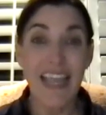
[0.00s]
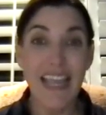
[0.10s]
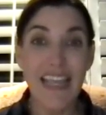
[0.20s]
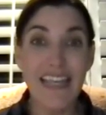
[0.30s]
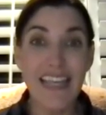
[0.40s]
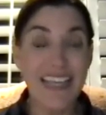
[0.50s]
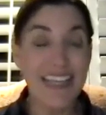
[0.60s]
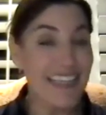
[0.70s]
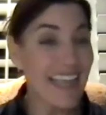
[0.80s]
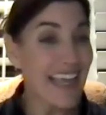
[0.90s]
And
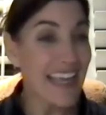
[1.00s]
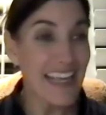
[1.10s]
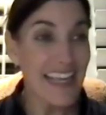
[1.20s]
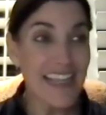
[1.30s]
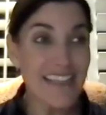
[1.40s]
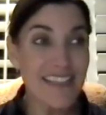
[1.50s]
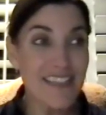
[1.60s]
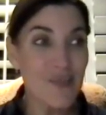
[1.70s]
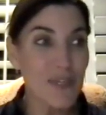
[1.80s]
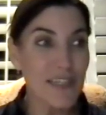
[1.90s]
yeah, it's a
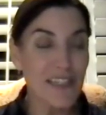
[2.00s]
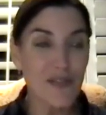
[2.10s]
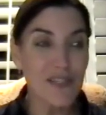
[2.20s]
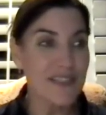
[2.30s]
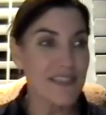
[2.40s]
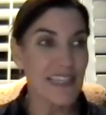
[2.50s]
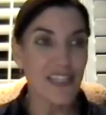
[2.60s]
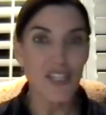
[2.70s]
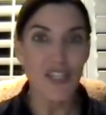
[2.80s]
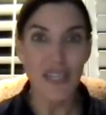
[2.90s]
sweet deal because
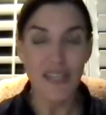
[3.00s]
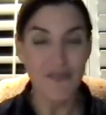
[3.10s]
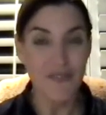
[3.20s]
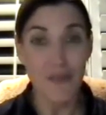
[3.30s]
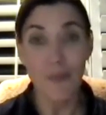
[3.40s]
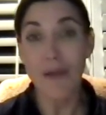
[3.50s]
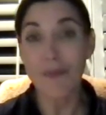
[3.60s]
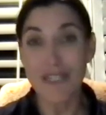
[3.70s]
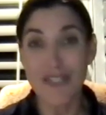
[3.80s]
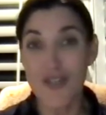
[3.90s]
then if the
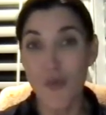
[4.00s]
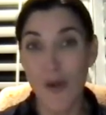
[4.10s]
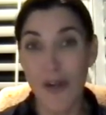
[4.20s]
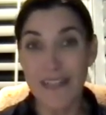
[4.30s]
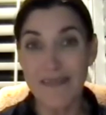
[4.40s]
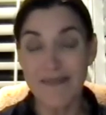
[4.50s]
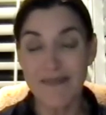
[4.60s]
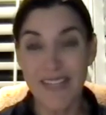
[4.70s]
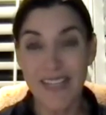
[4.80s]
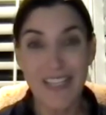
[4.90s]
properties you want,
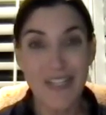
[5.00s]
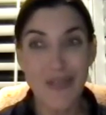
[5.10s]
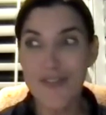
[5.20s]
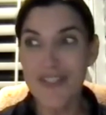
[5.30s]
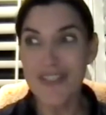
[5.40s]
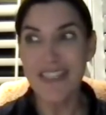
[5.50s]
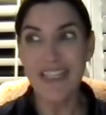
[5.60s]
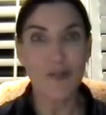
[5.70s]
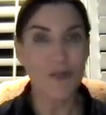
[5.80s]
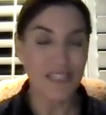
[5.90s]
you just get a
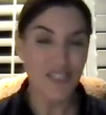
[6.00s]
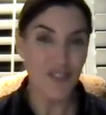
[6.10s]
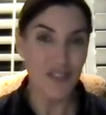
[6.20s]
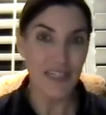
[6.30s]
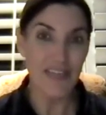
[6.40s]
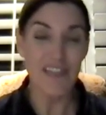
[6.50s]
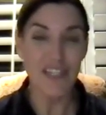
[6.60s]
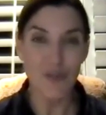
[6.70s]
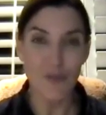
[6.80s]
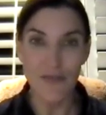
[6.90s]
renter in it, then you
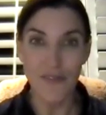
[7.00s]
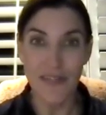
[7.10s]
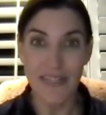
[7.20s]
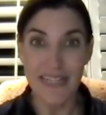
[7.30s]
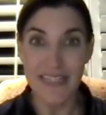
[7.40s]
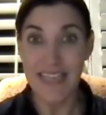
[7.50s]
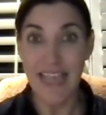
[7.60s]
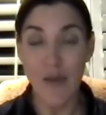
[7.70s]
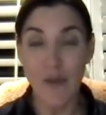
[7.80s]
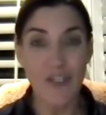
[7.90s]
refinance
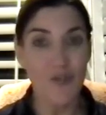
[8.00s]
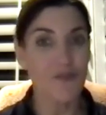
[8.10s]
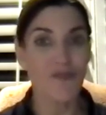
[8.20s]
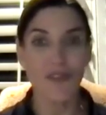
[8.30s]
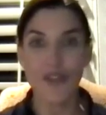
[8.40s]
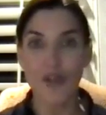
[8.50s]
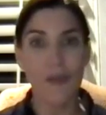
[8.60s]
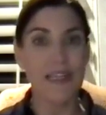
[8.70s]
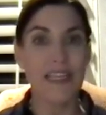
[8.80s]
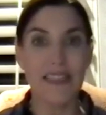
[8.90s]
out, you have no
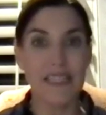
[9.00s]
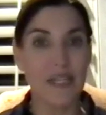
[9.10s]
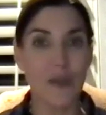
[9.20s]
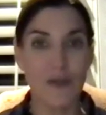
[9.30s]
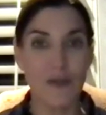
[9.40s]
money in the deal.